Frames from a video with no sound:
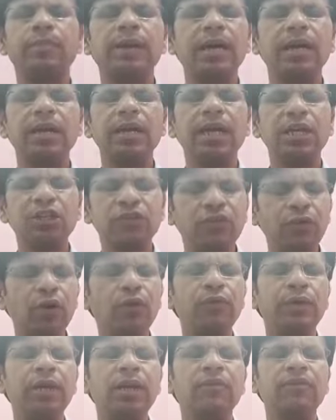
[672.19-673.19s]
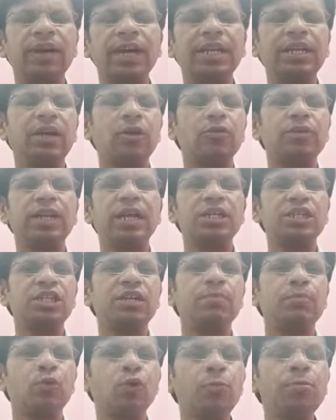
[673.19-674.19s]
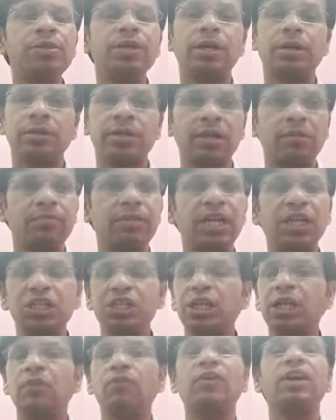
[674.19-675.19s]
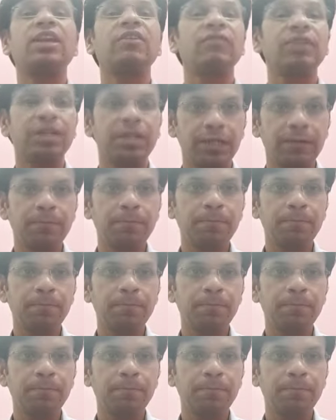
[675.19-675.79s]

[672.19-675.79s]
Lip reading: By Act 4, we will find out that she proves herself that she is very witty.